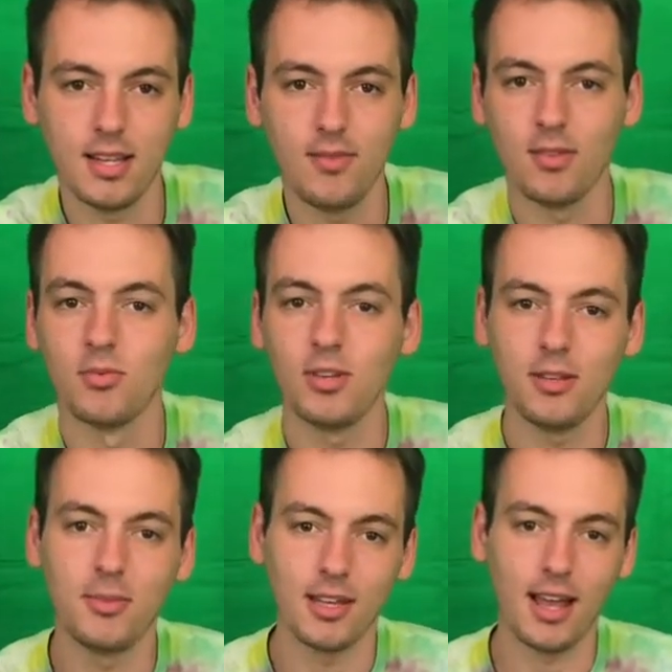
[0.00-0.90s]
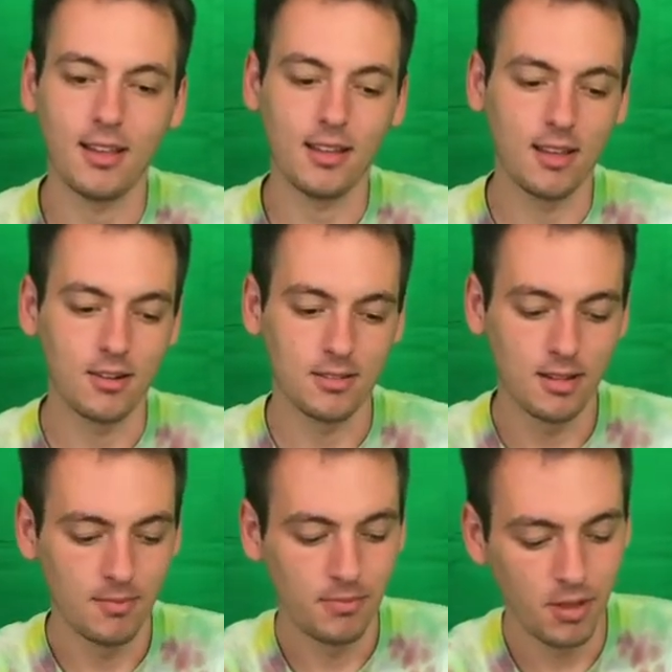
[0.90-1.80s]
even the really big alligators
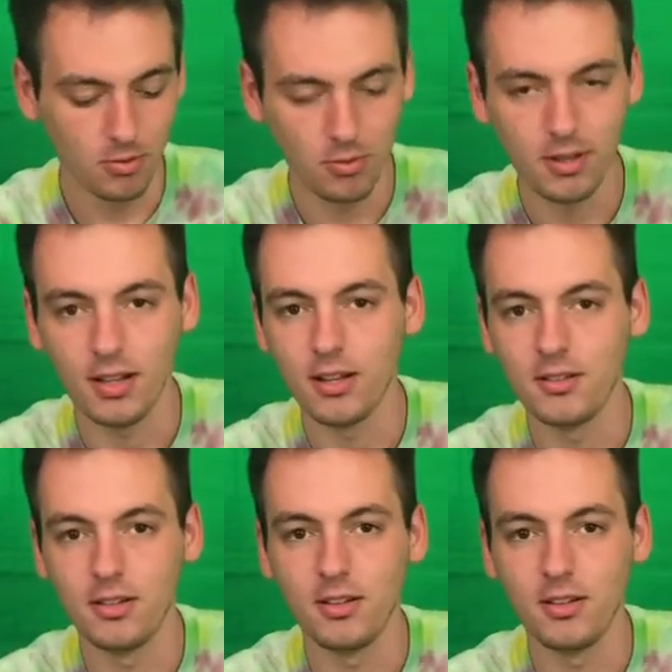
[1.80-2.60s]
are really low to the